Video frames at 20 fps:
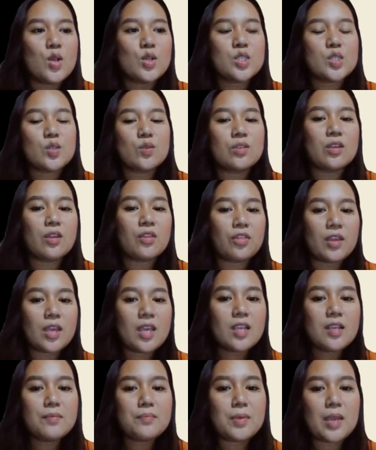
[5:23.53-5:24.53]
So the
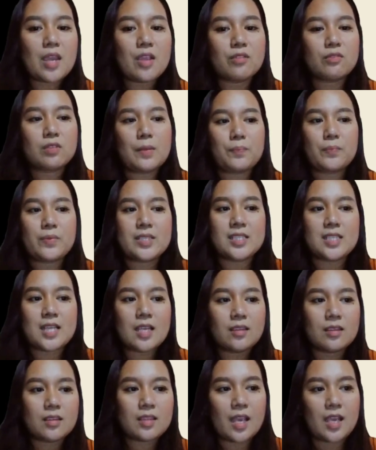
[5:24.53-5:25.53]
thing being
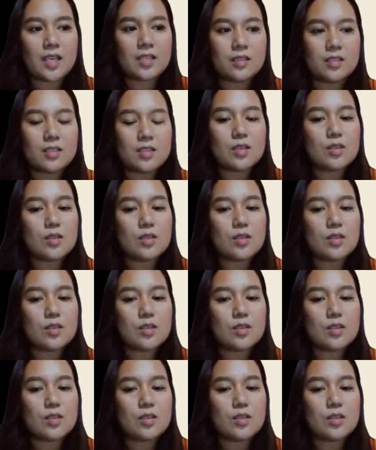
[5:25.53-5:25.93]
represented,